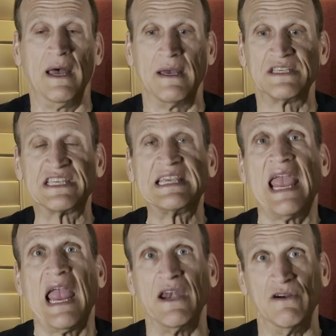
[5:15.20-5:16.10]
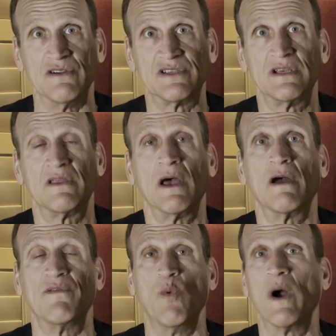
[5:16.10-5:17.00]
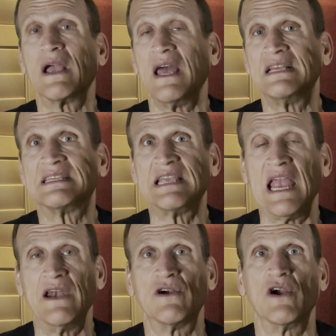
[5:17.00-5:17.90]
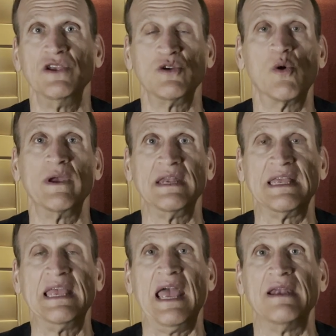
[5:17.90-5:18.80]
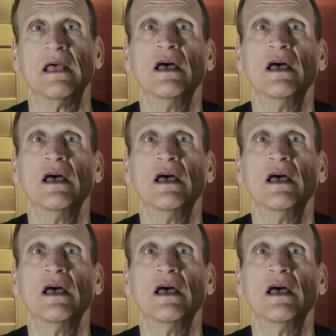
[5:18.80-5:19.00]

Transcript: scanners. Of what kind of scanner are you going to get?